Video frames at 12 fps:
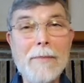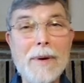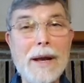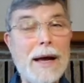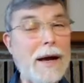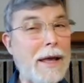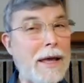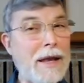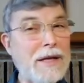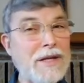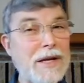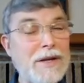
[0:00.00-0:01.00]
But again,
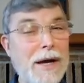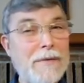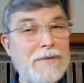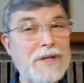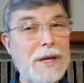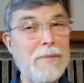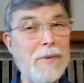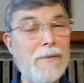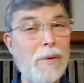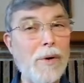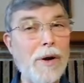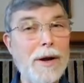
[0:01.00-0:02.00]
as I've said
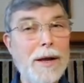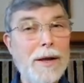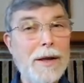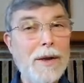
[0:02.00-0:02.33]
before,